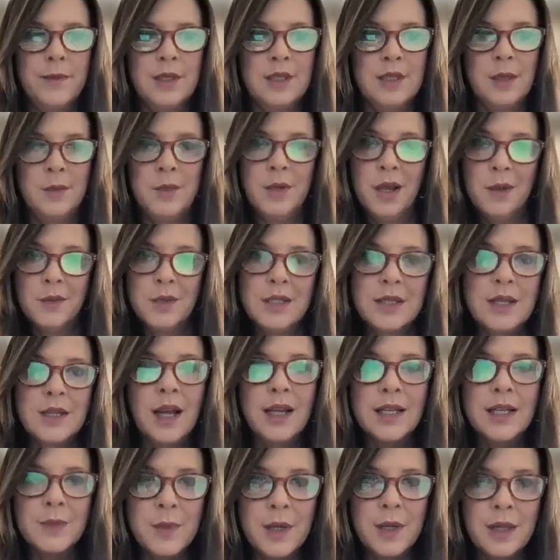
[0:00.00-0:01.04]
Sometimes it's
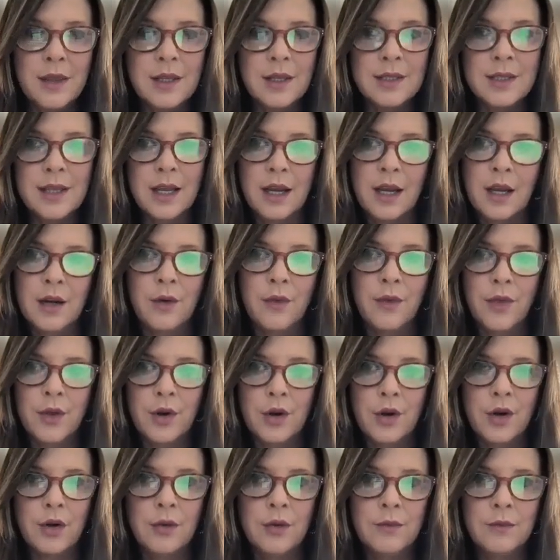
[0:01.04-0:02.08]
nice being the second or
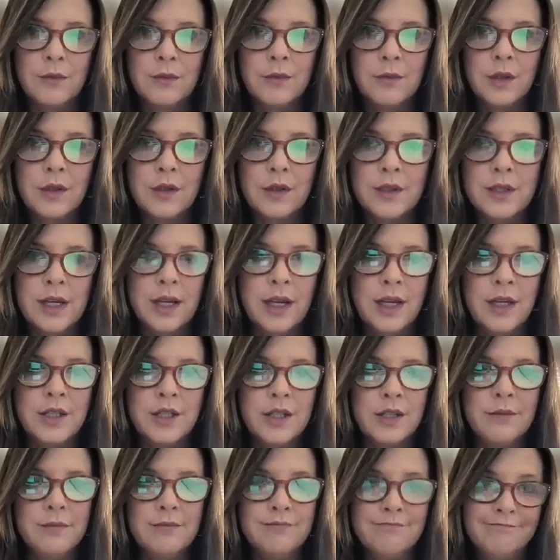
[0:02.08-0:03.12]
third real estate
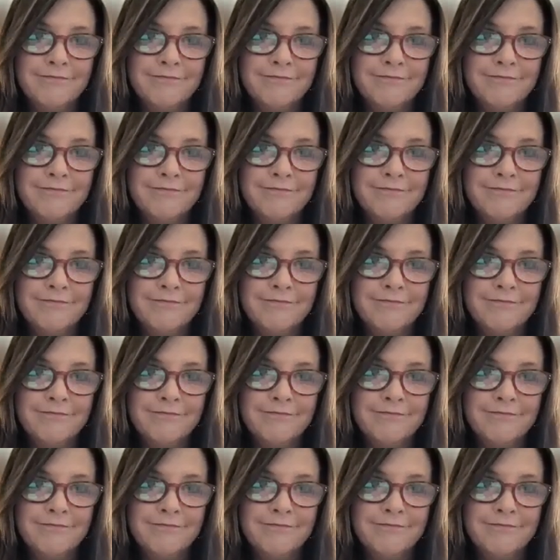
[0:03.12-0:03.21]
agent.